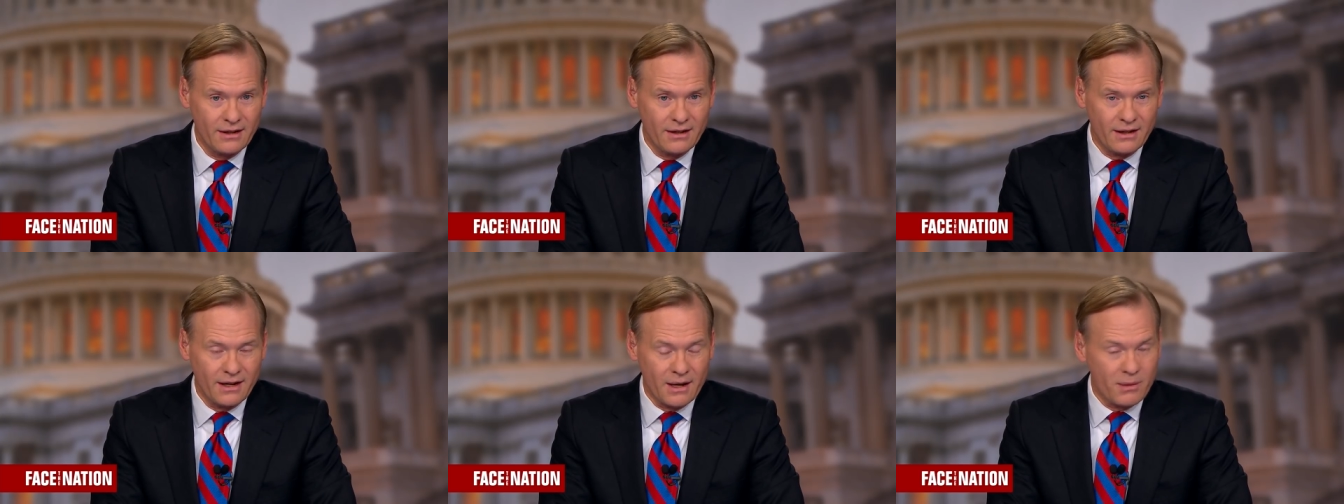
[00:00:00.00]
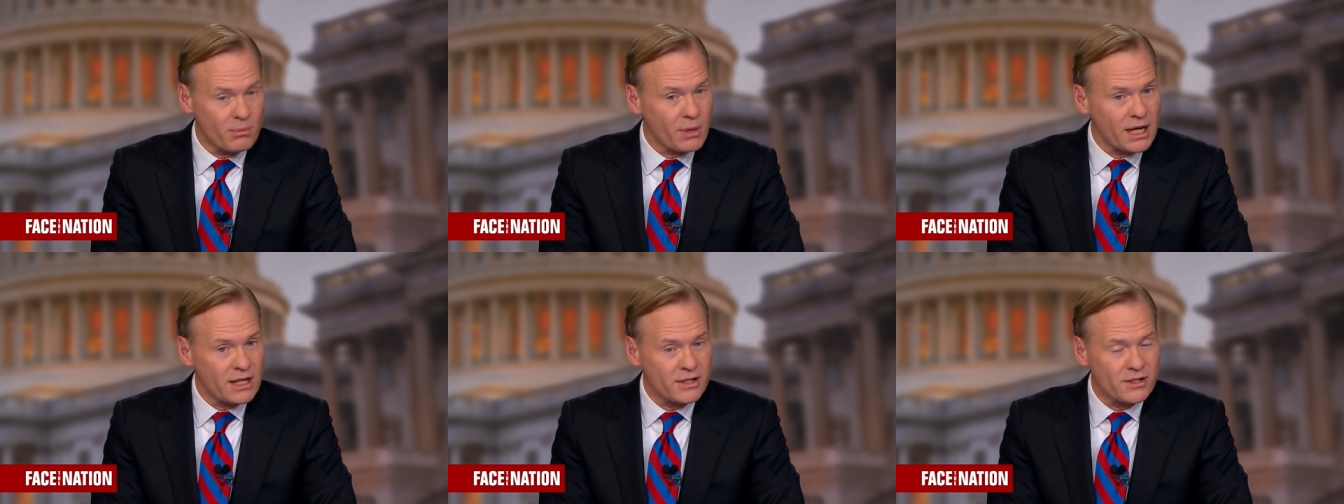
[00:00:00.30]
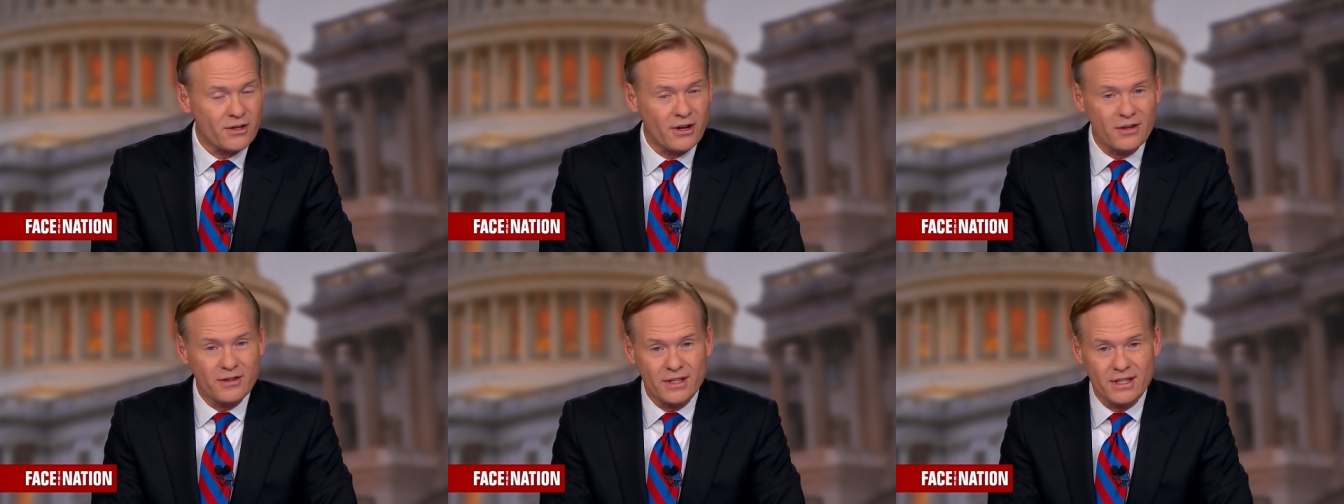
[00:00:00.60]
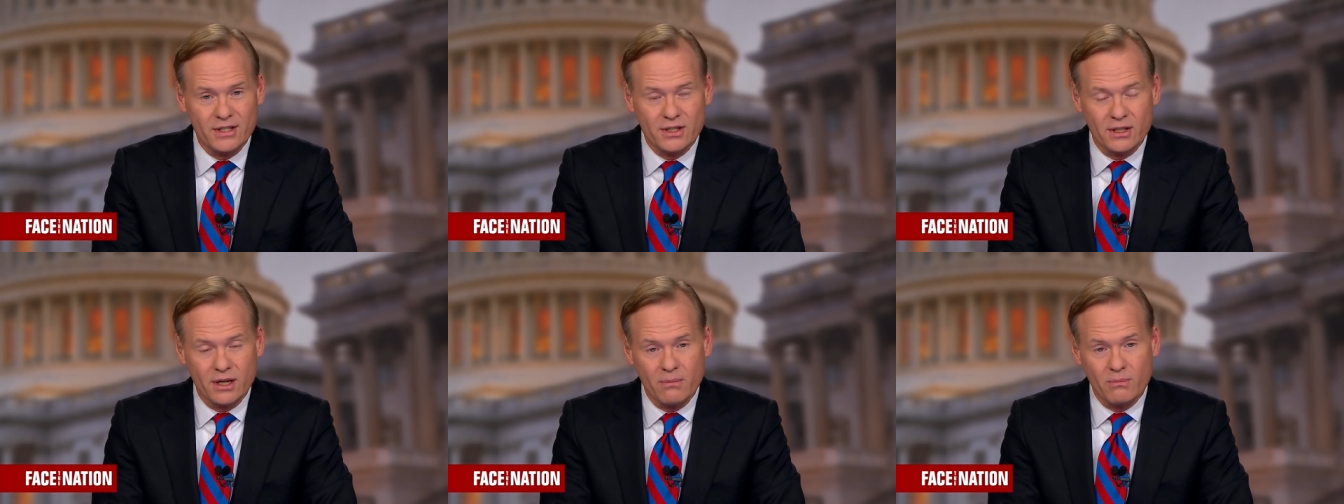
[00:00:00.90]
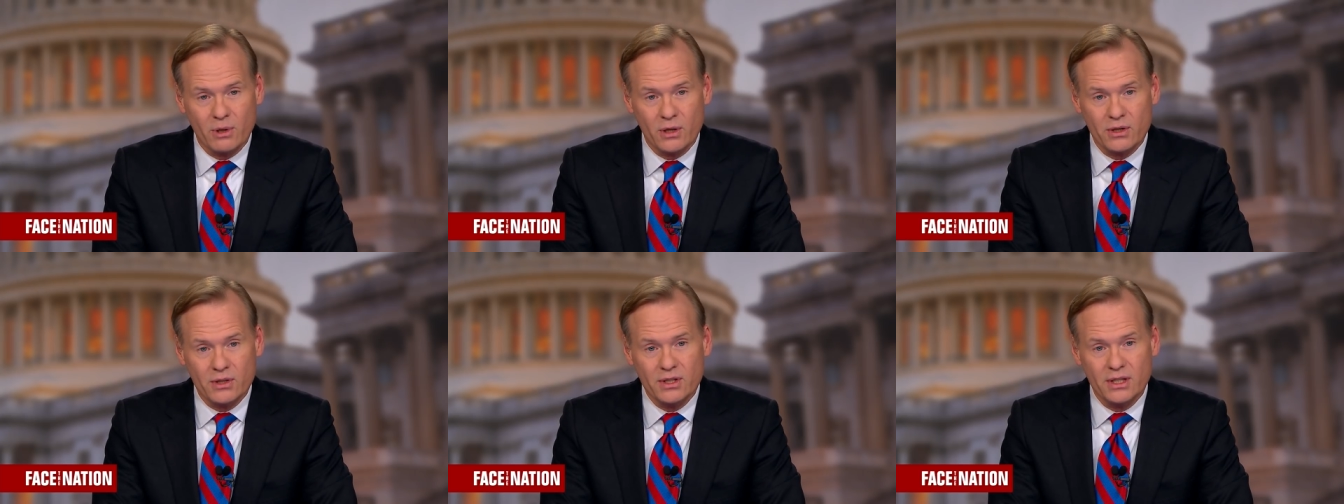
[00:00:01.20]
And based on these
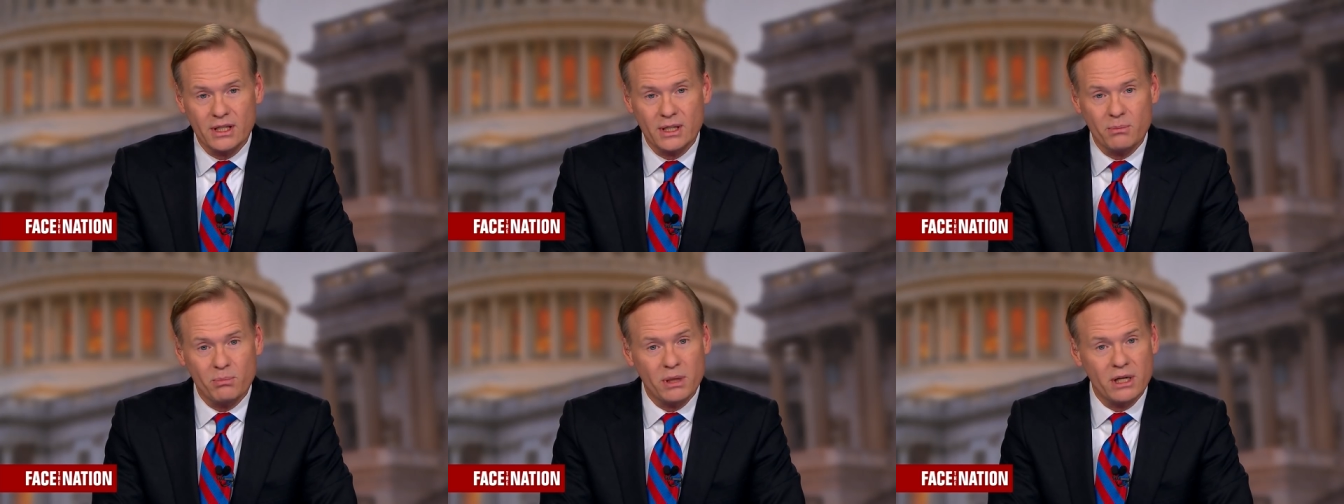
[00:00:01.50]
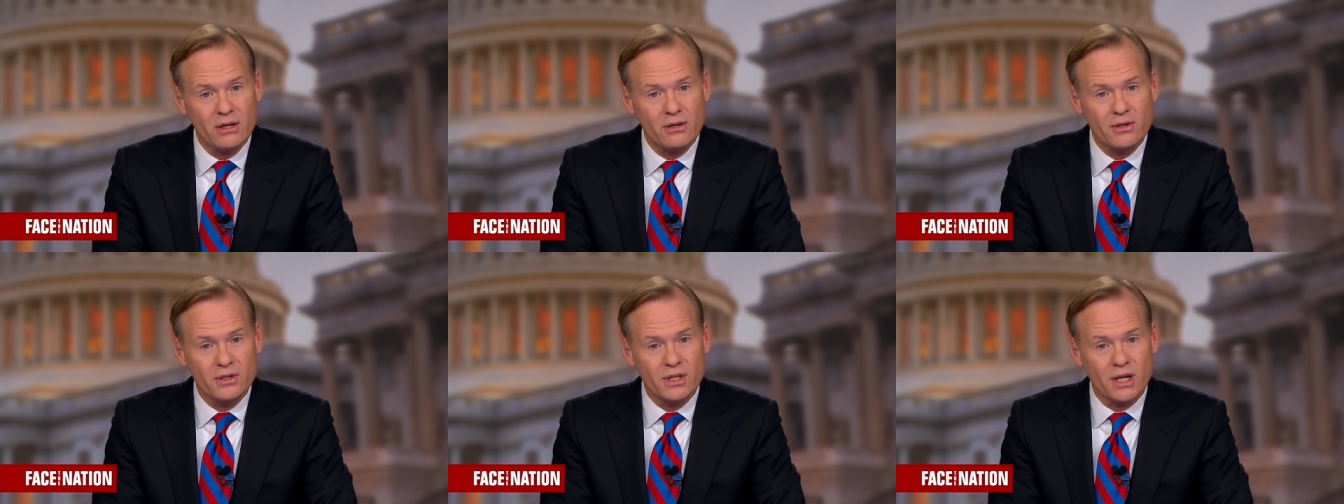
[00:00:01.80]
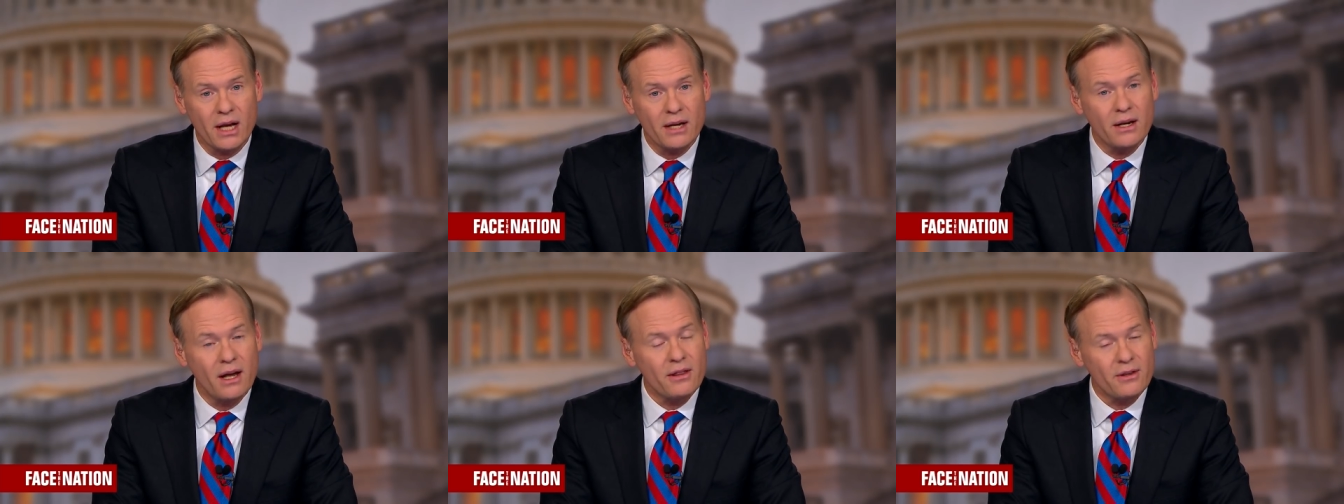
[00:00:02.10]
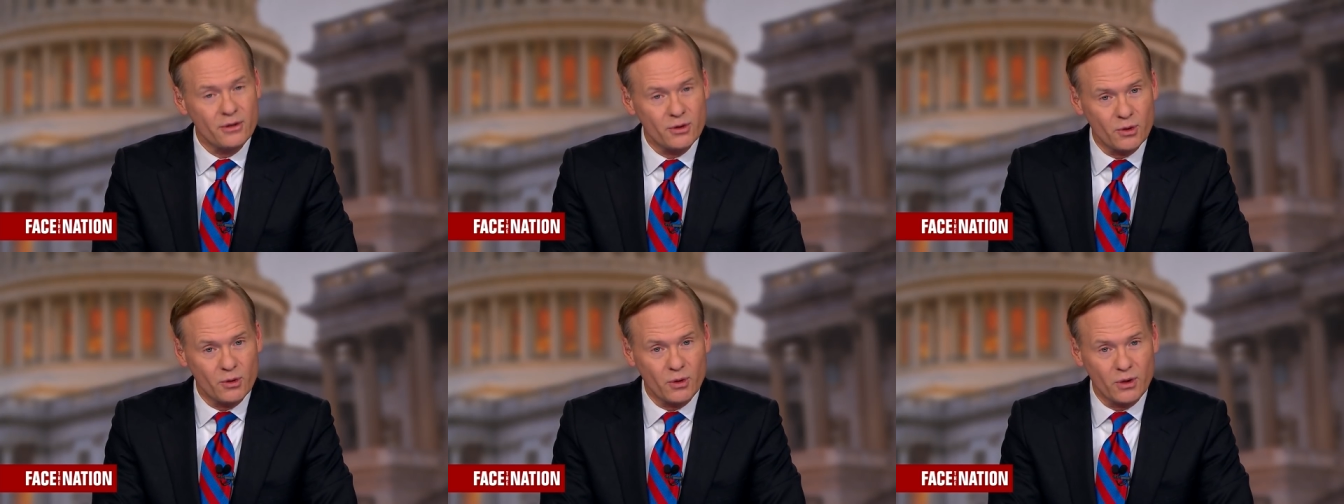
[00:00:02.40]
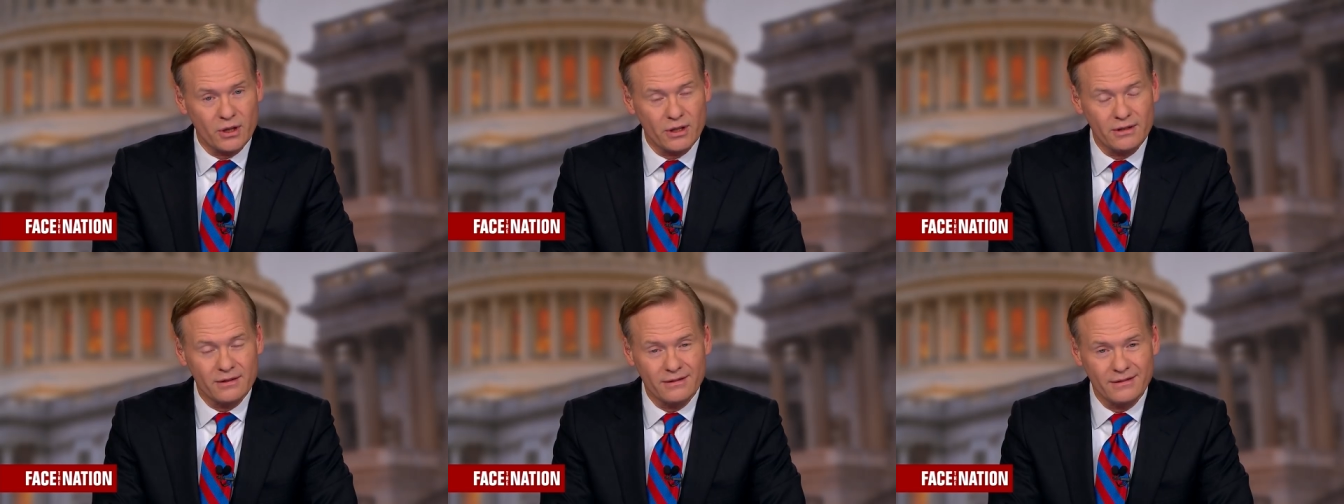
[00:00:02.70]
numbers, it appears another
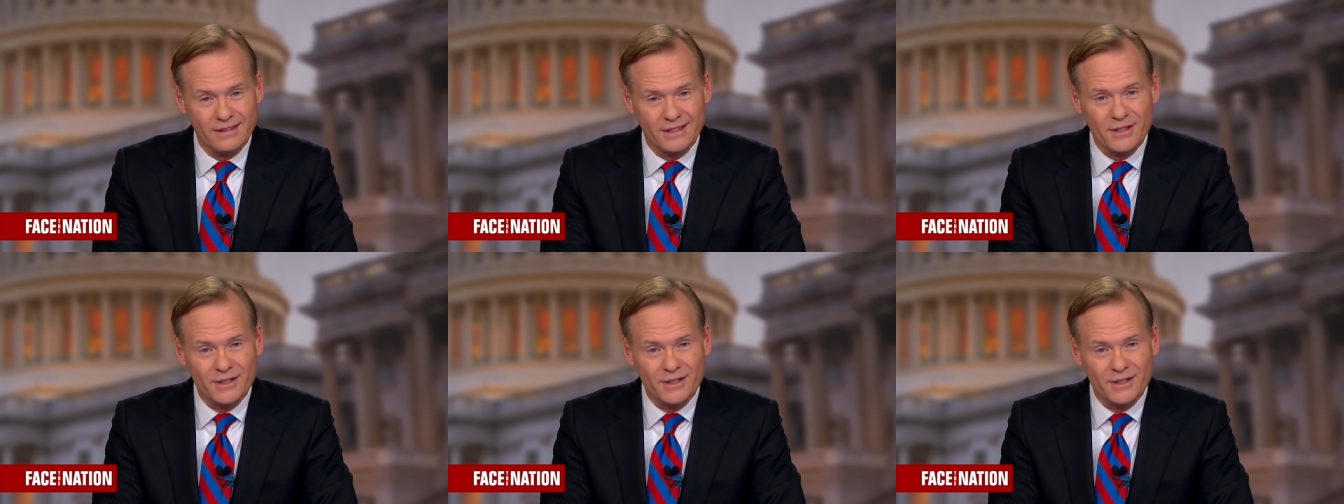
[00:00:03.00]
door